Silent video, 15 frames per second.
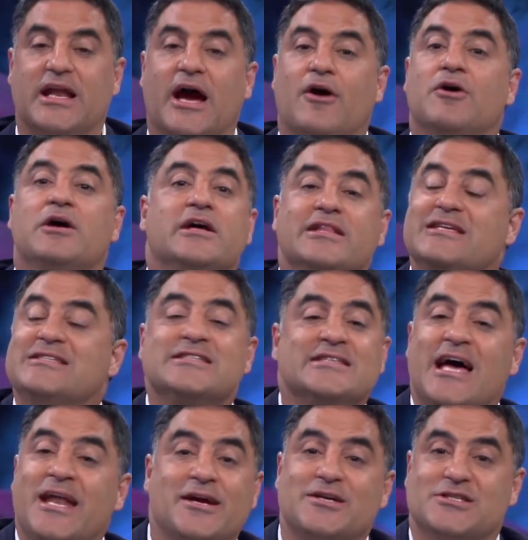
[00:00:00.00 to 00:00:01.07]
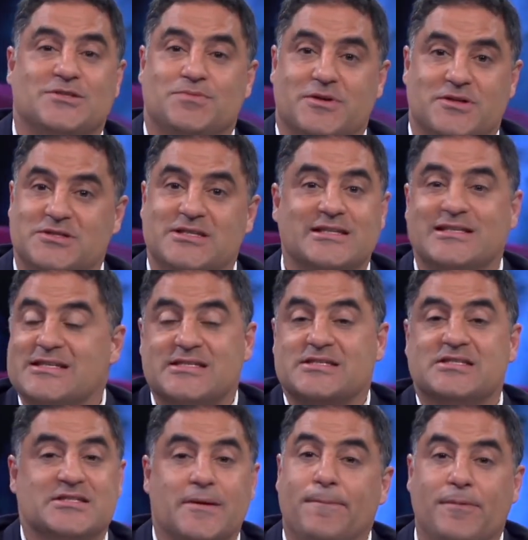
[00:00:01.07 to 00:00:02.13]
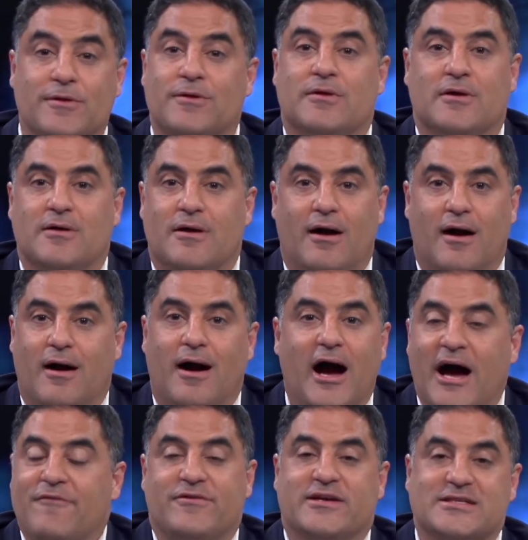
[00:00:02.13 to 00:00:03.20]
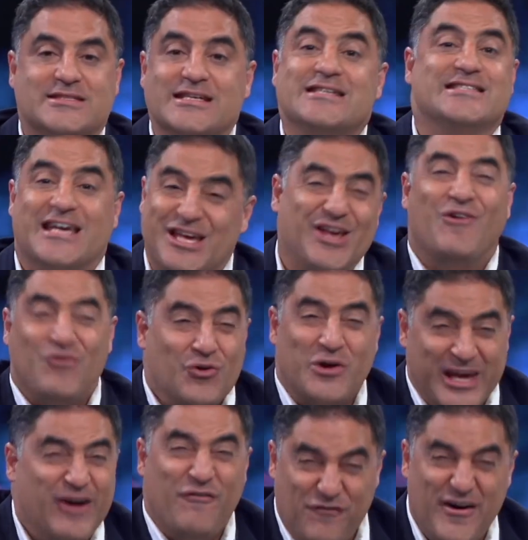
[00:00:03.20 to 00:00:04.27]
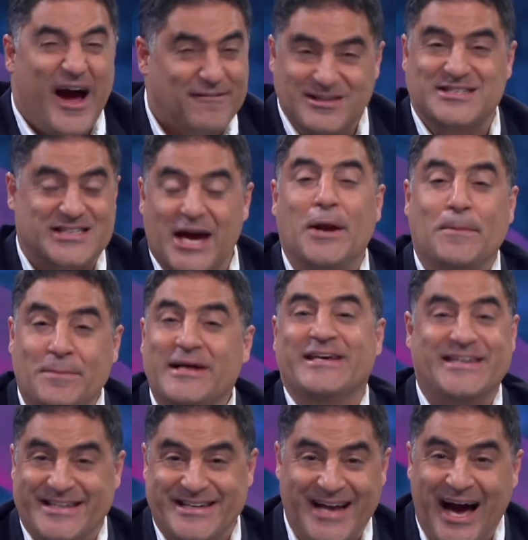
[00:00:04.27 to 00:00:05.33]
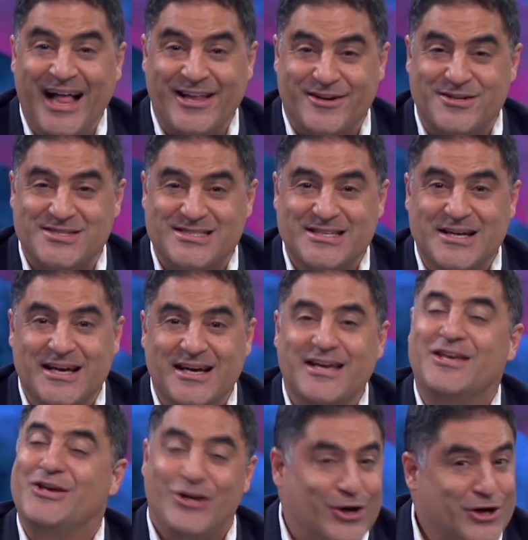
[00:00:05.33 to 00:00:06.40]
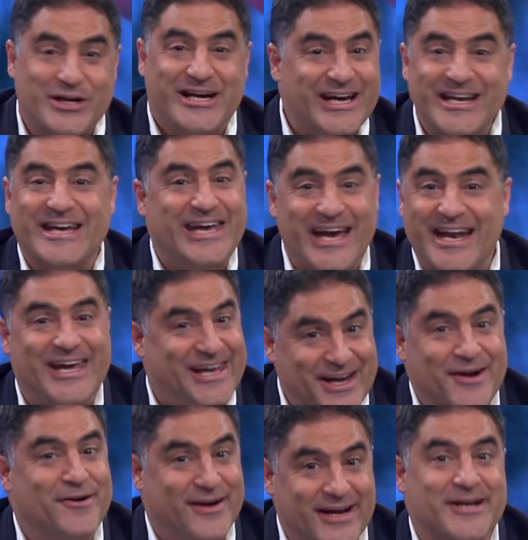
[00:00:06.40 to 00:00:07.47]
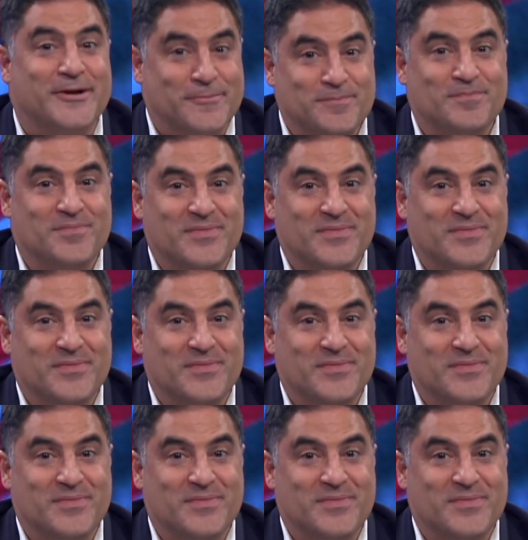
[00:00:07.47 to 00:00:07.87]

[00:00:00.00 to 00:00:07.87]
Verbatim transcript: Now, this is not a conspiracy, this is simple, obvious things like if you give five to ten million dollars, you're gonna get a hearing.